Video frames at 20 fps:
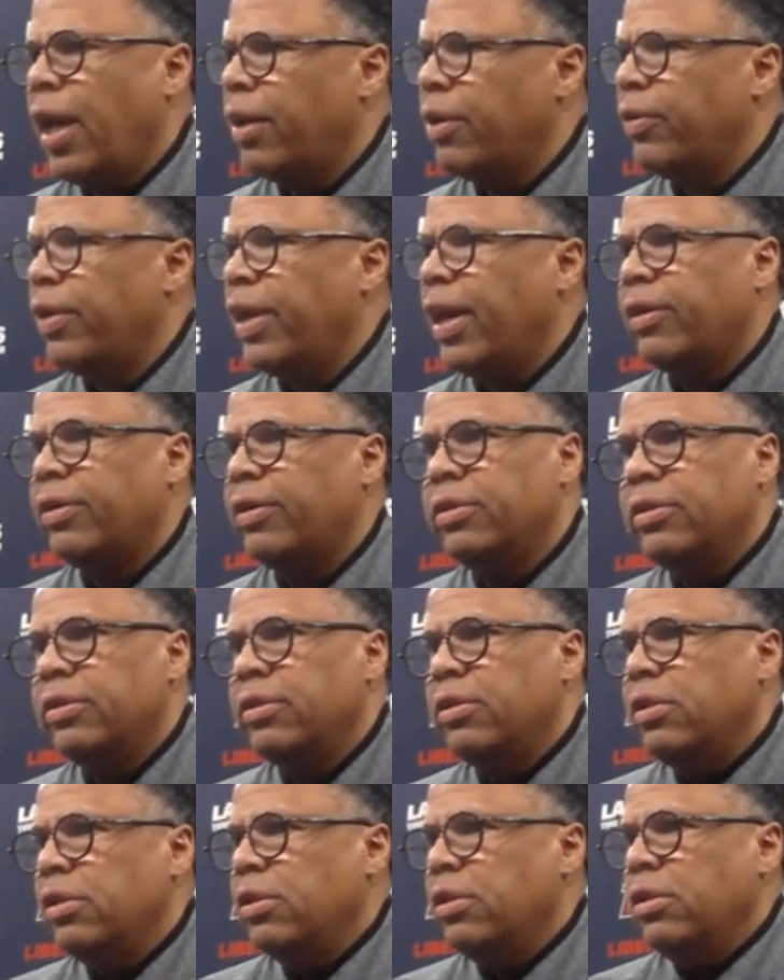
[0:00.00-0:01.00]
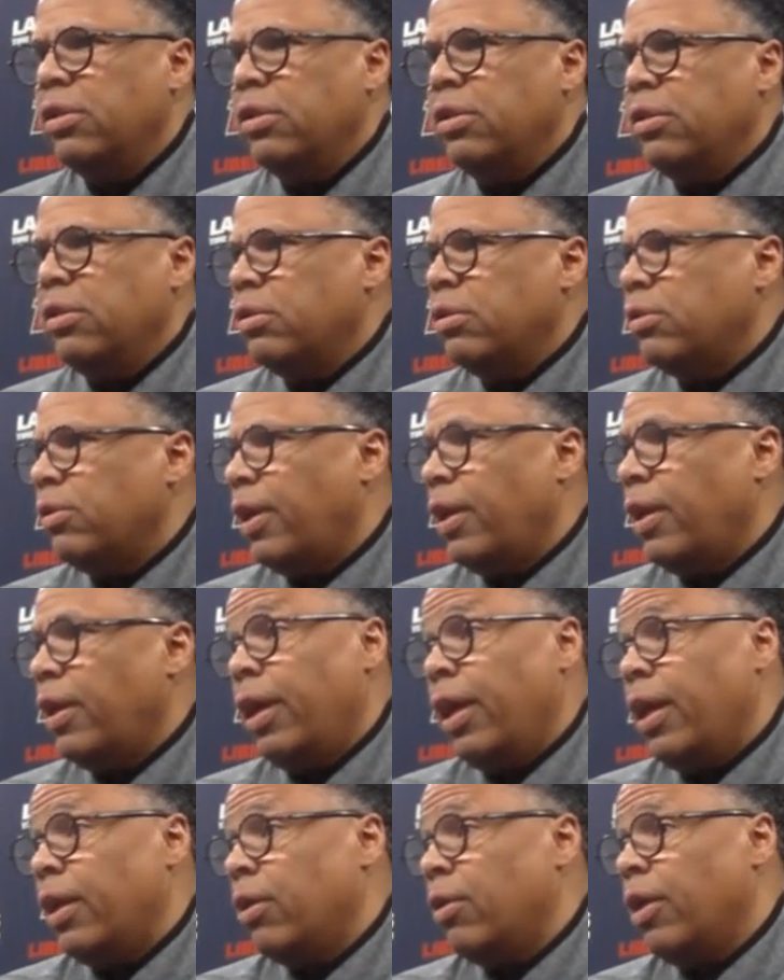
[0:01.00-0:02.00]
Yeah, no doubt. No,
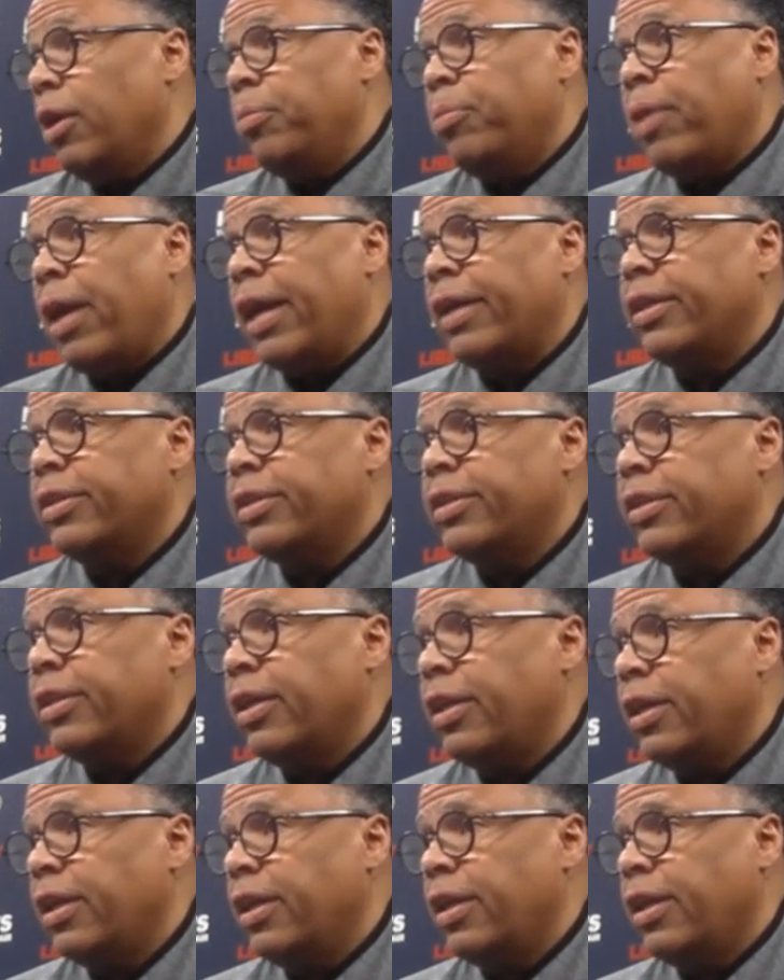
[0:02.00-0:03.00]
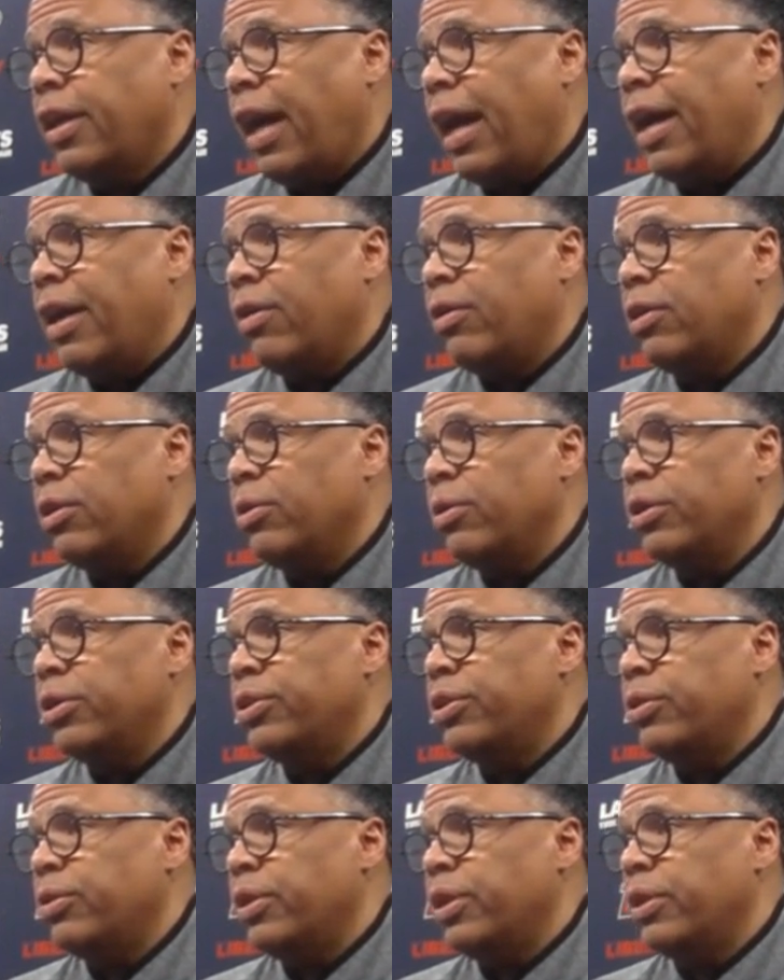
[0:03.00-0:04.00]
they had a great practice. I think Kyle
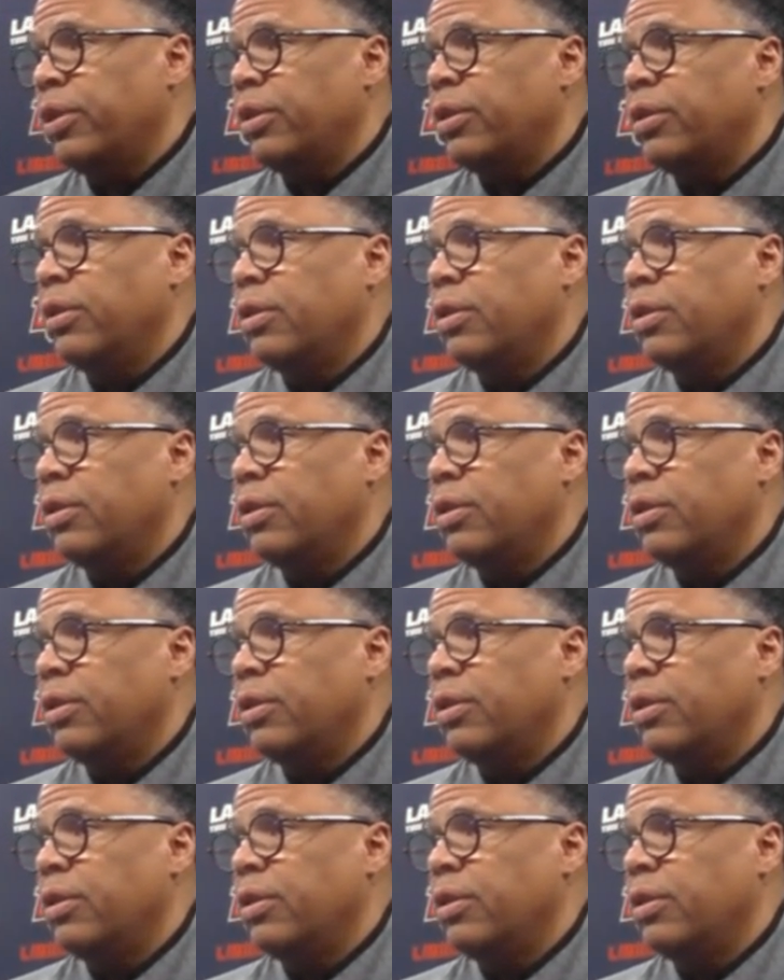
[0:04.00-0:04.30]
alluded to it.